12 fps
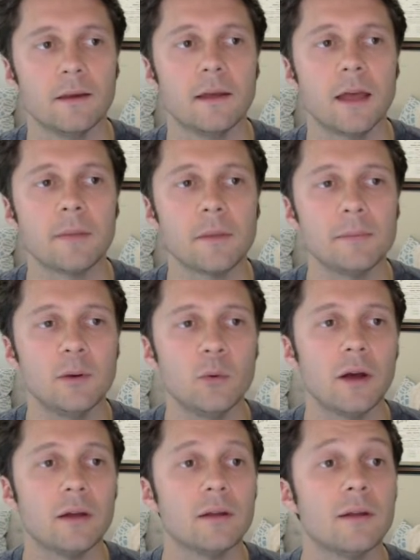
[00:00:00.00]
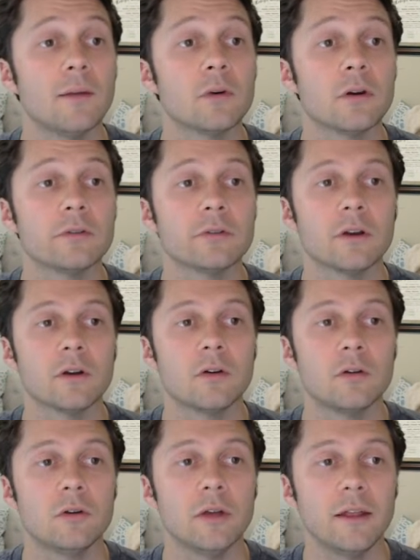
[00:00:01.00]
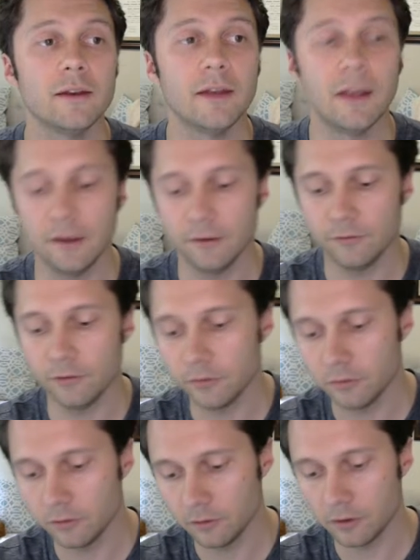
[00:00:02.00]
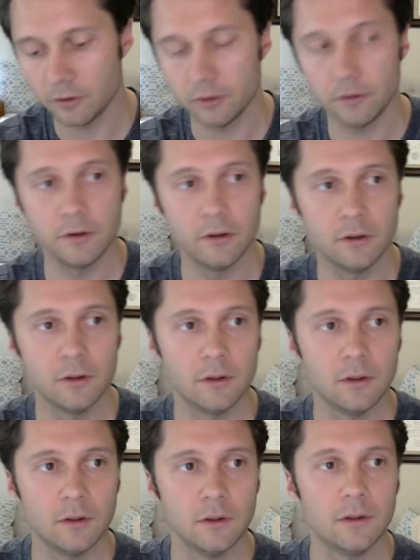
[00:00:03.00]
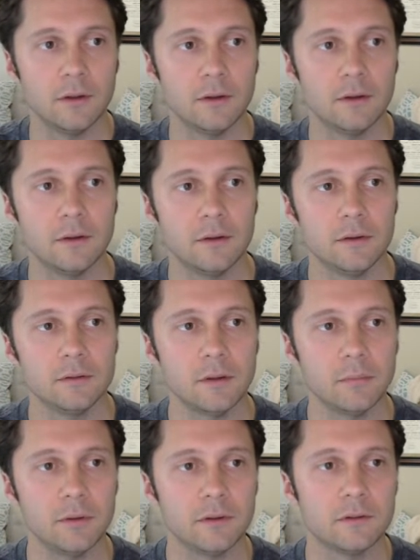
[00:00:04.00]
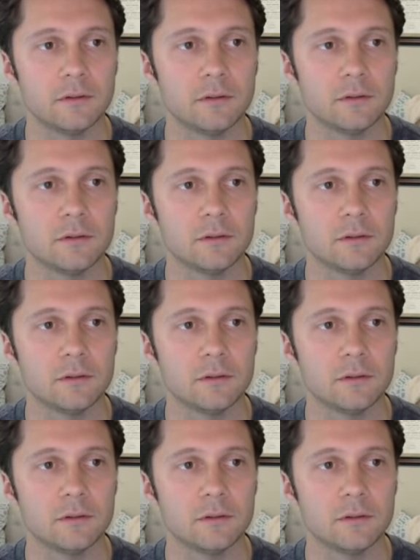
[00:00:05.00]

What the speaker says: App.py, and we're also going to create a folder called templates,